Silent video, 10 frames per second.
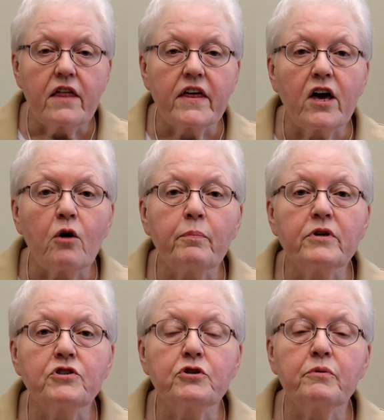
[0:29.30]
They help
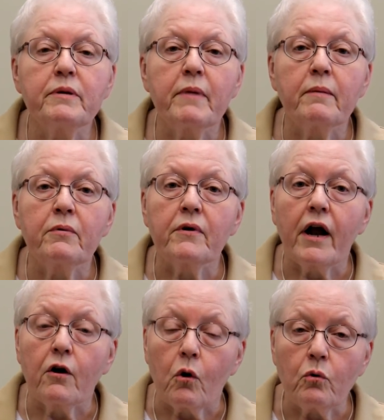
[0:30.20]
us to remember
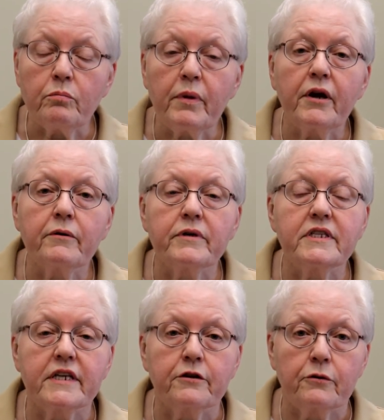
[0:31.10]
our own
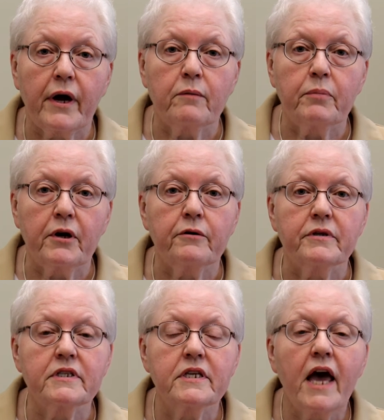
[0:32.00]
parents and
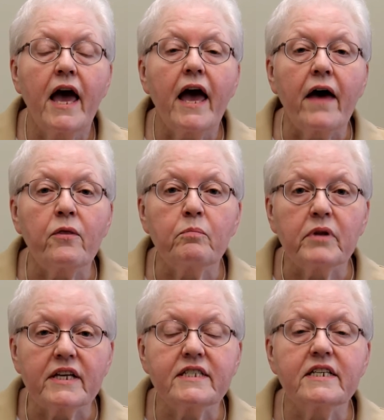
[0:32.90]
grandparents and the
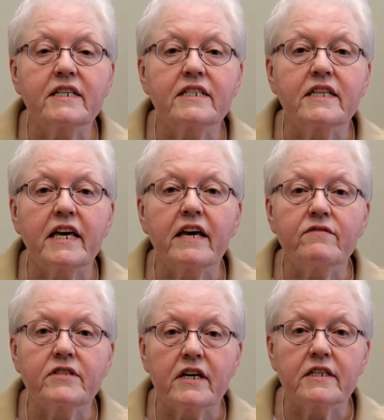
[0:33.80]
blessings they
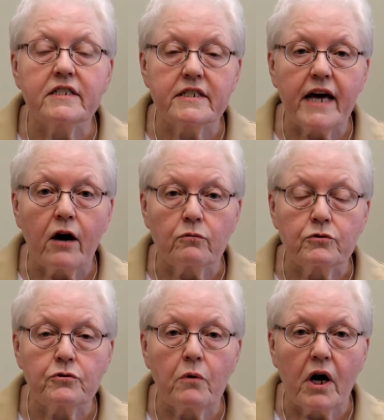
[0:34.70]
have sent
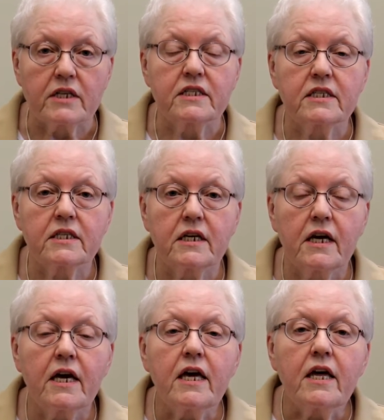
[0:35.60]
down to us.
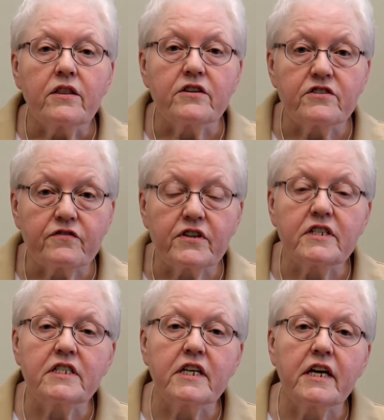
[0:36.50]
This
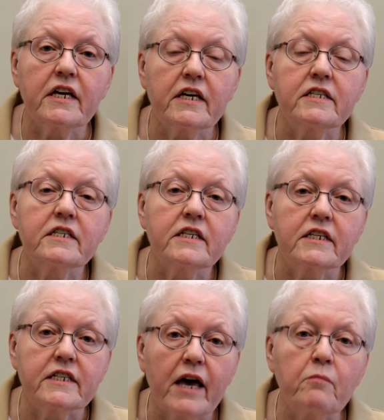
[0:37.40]
feast day is an
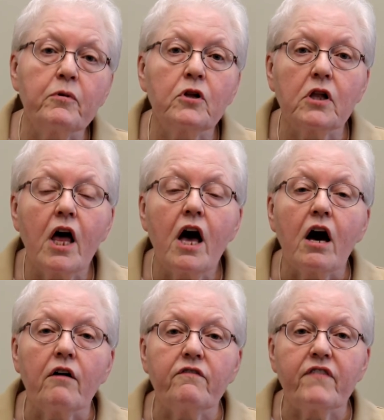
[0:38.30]
example
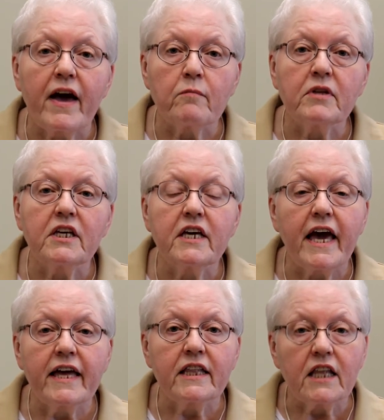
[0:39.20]
of family
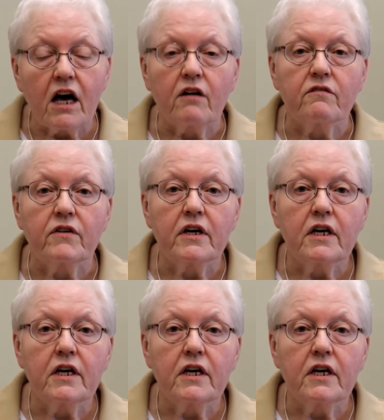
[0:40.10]
and love.